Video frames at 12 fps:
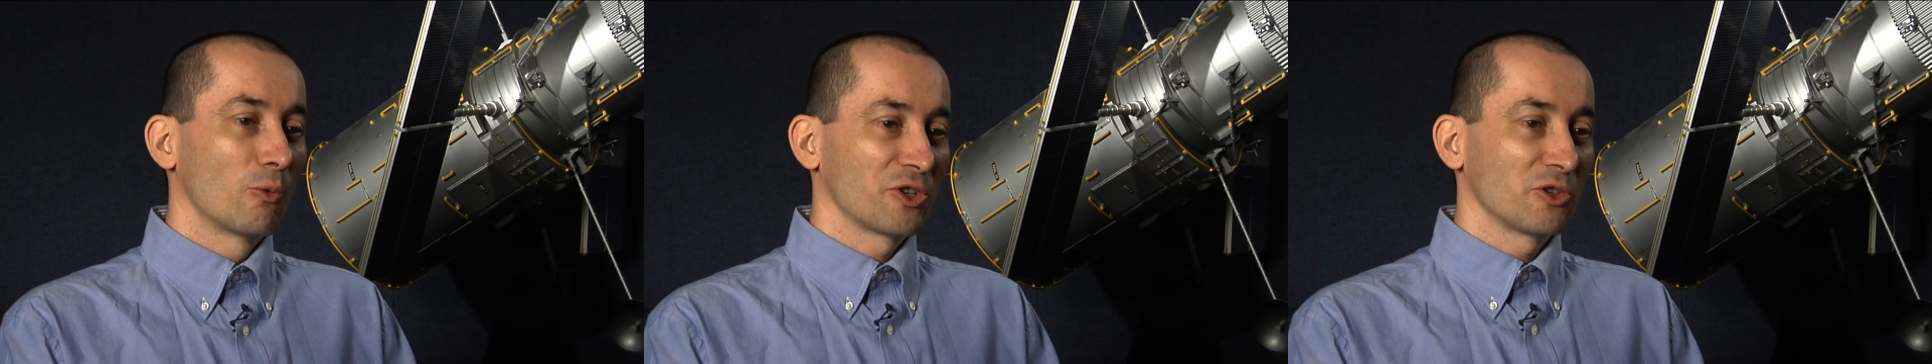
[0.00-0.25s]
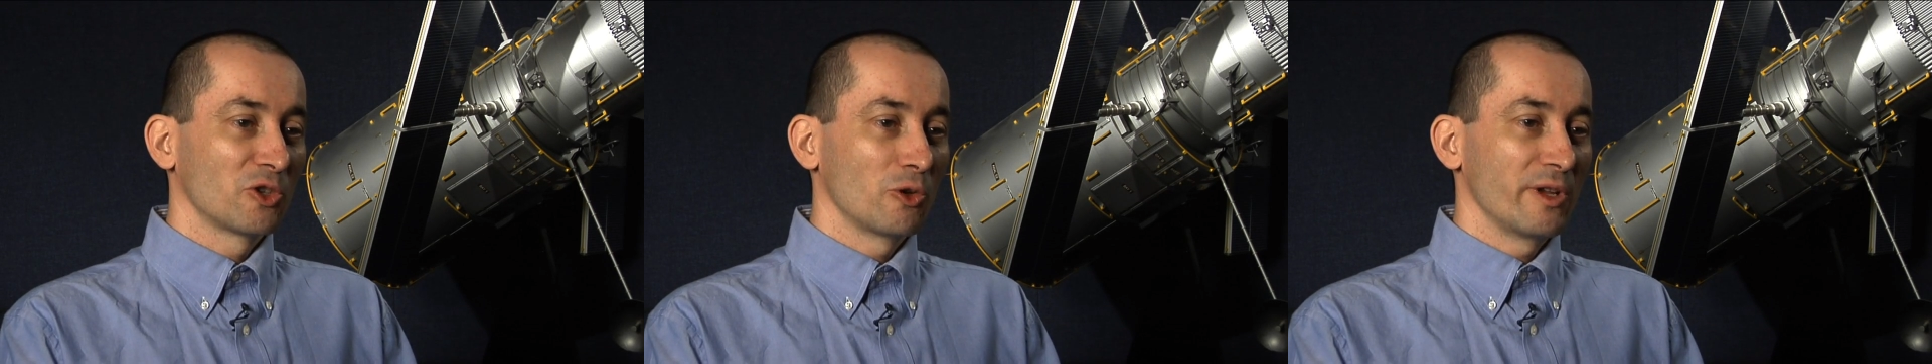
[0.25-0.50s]

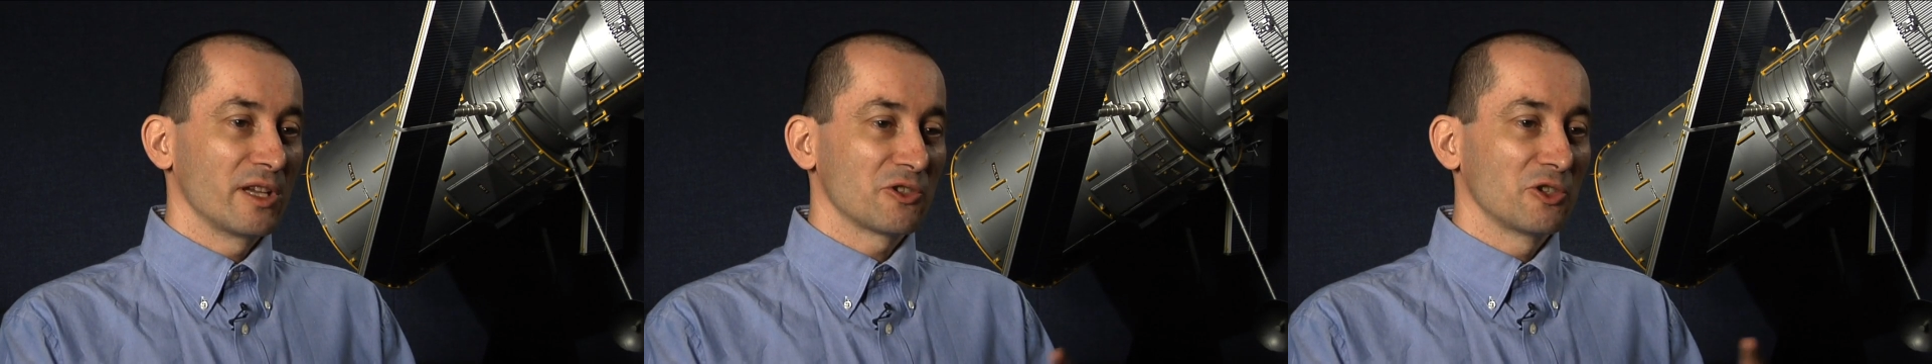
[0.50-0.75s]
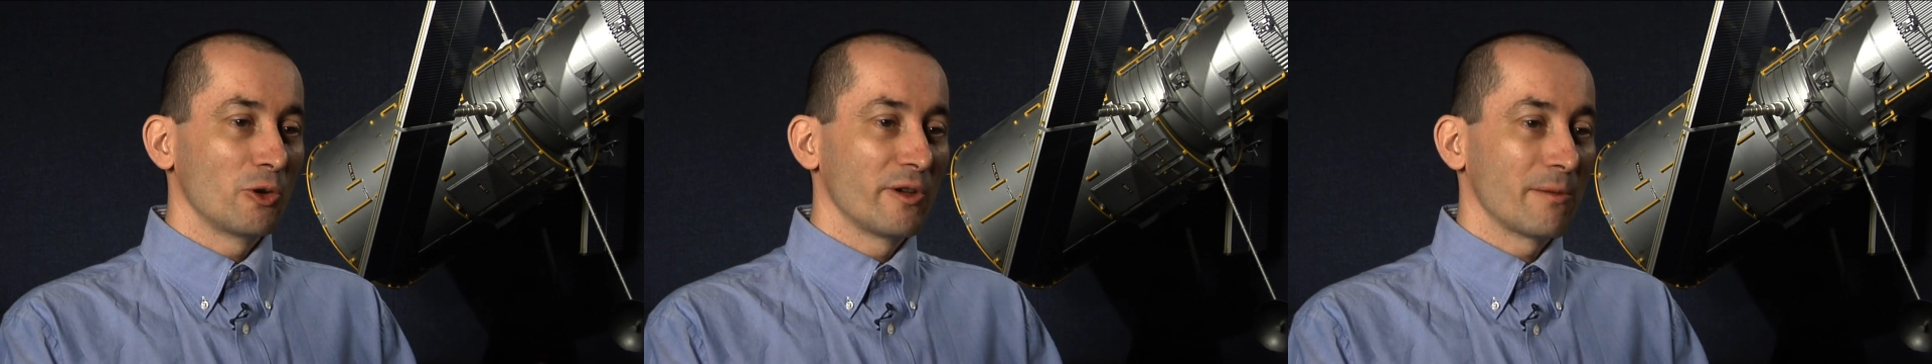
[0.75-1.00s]
What you're doing
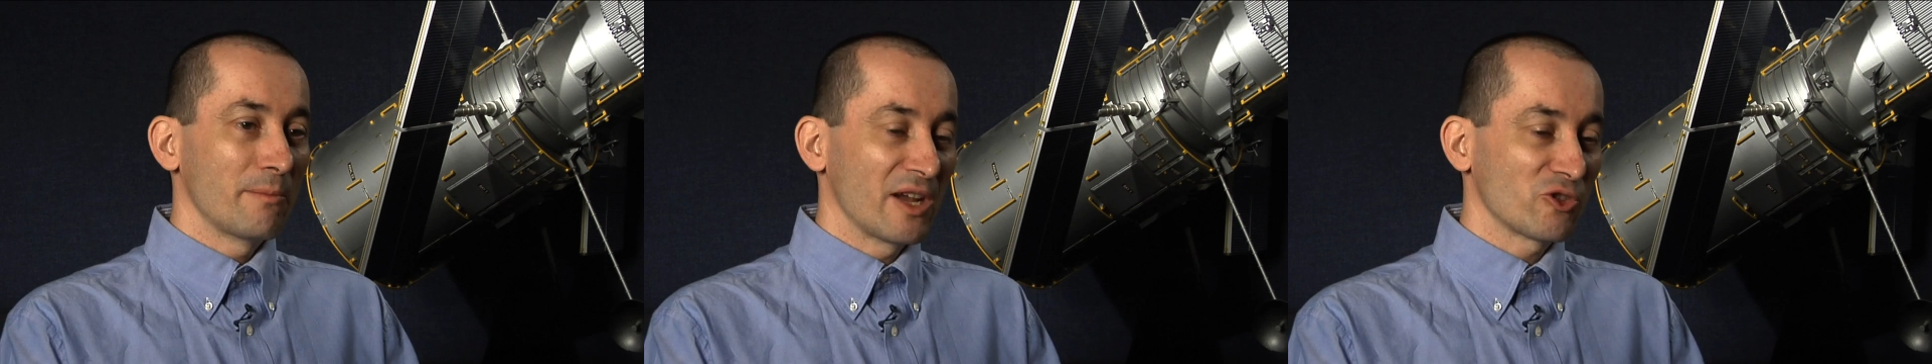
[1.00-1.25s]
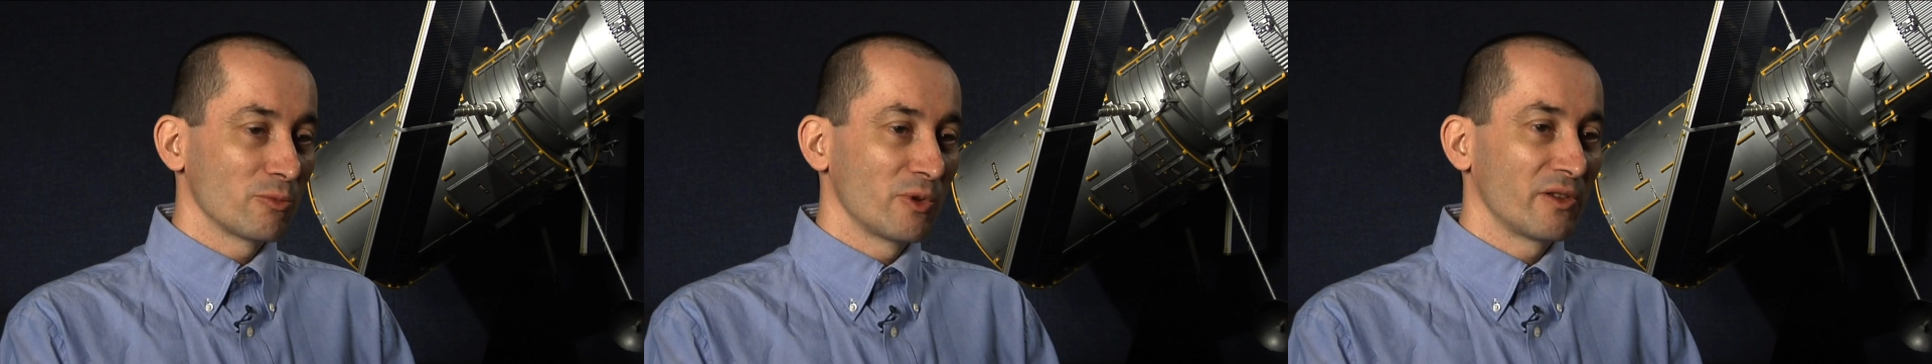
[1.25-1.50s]
is you're doing a
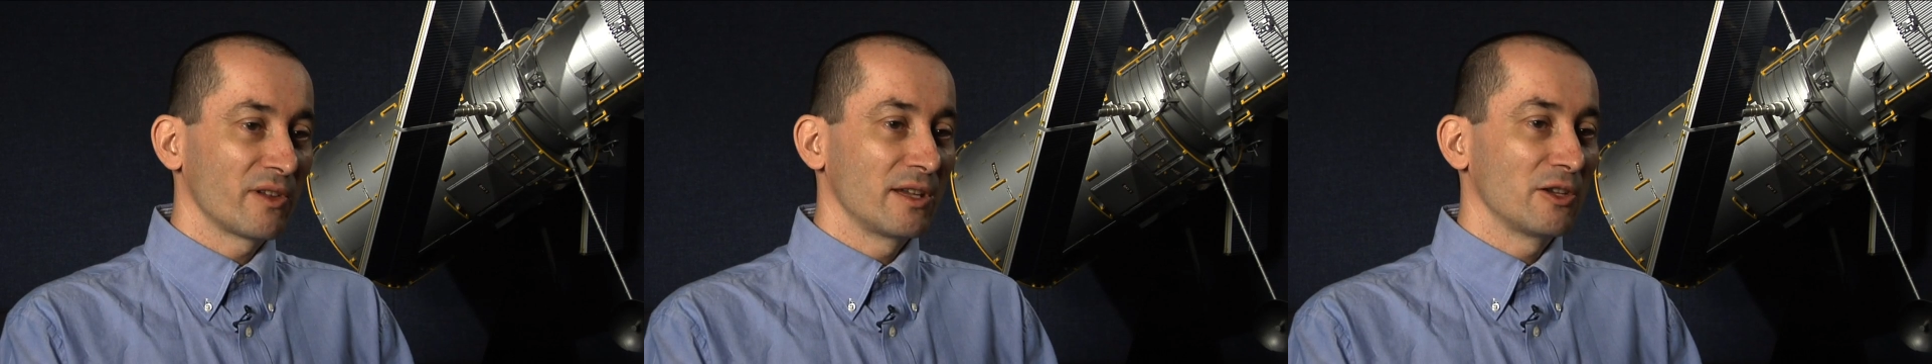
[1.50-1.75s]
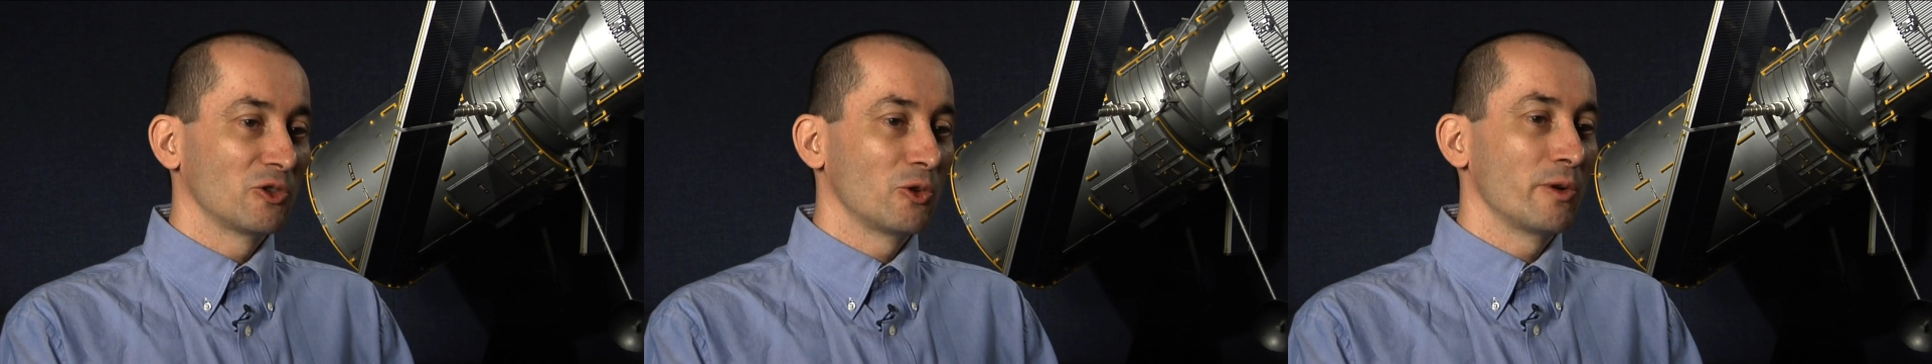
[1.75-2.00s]
measurement
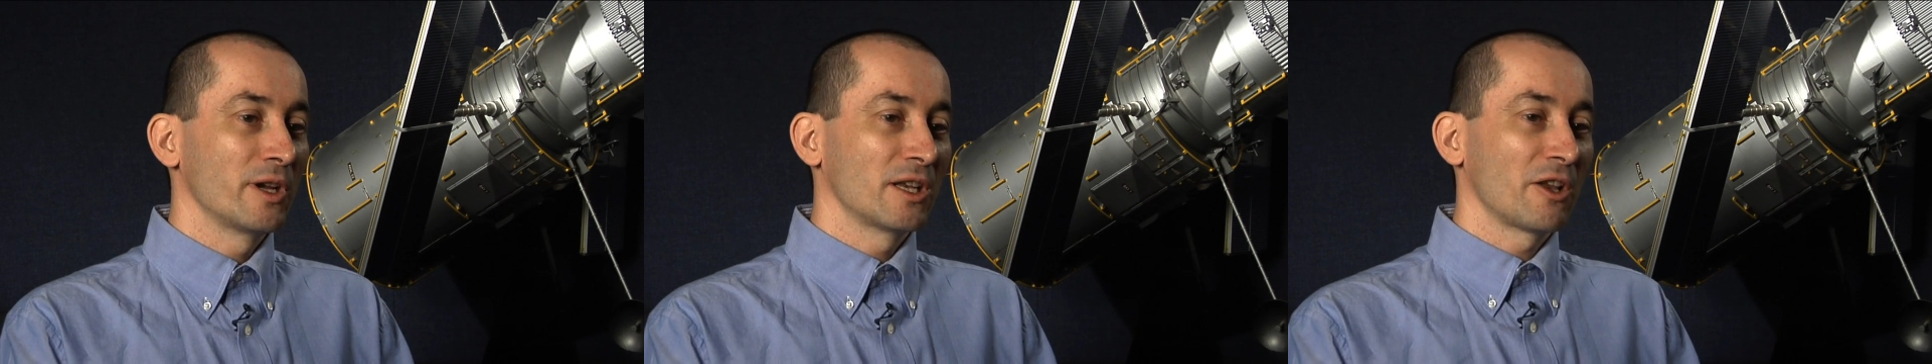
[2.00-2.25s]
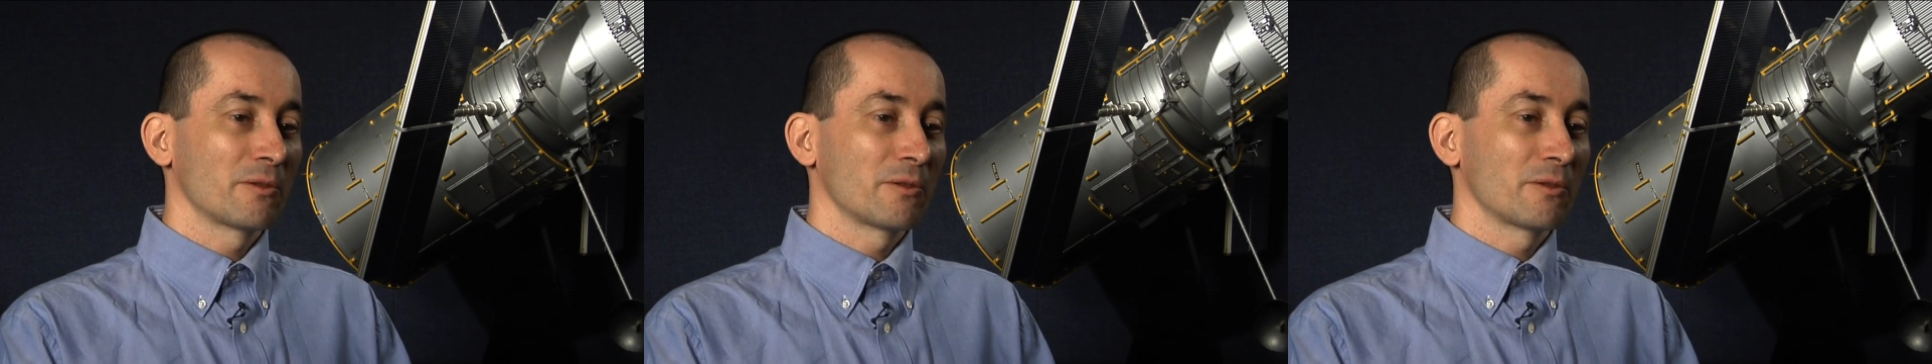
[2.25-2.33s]
and you're doing